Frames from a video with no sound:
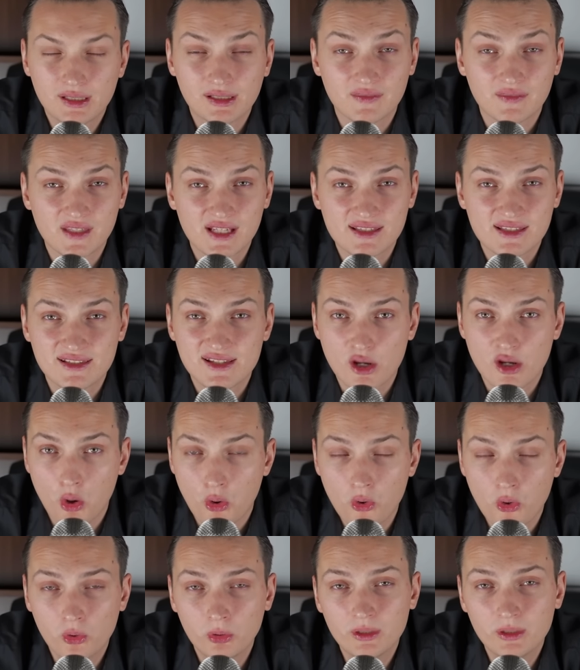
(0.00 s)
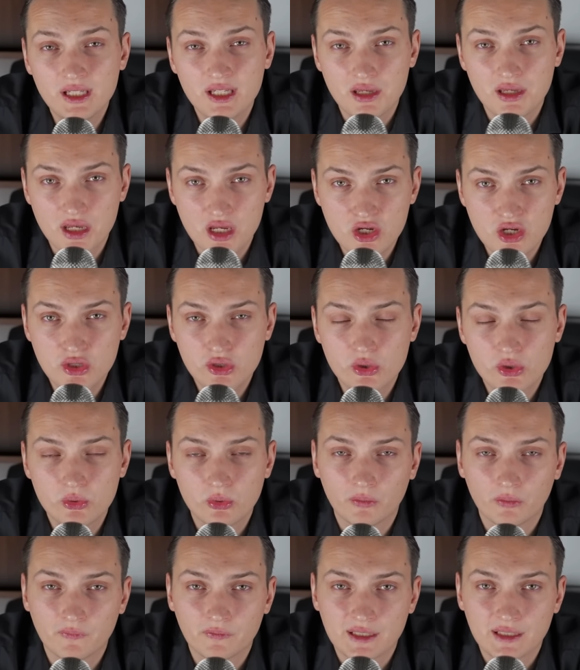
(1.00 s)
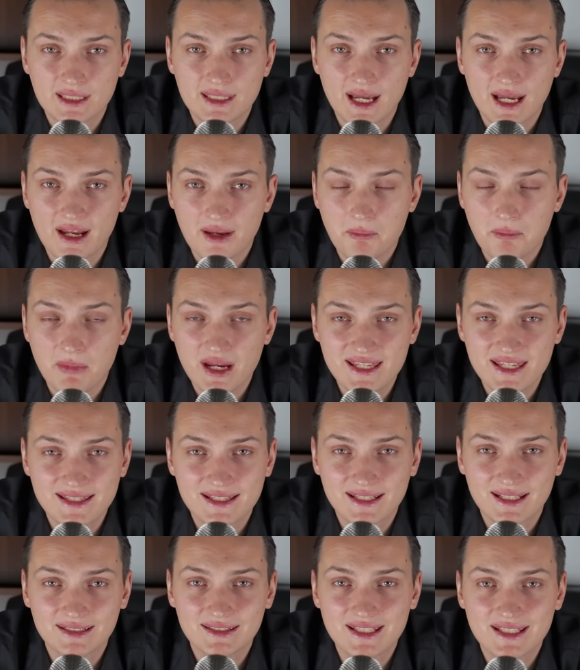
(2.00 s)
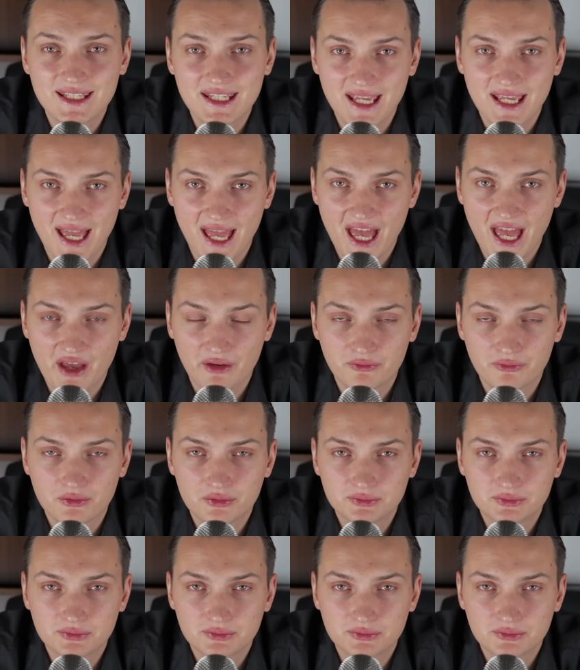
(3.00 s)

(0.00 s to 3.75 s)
That's the only issue that I basically have.